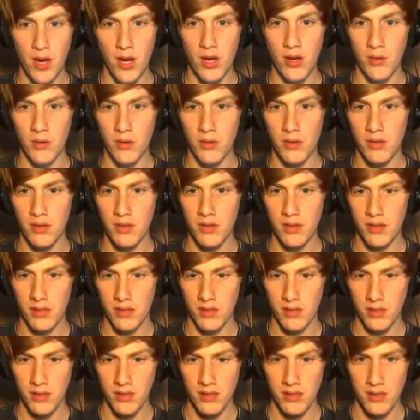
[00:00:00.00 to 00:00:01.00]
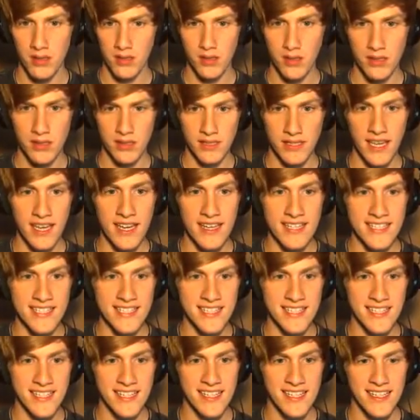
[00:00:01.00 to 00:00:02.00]
Oh,
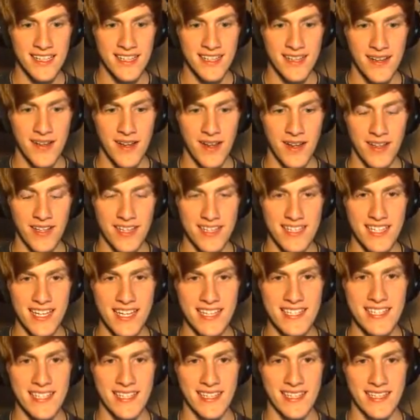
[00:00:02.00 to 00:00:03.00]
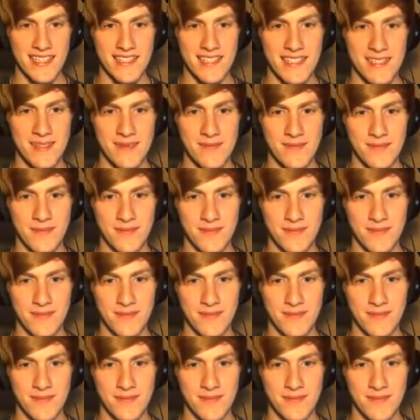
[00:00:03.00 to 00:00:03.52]
yes. Oh, that's excellent.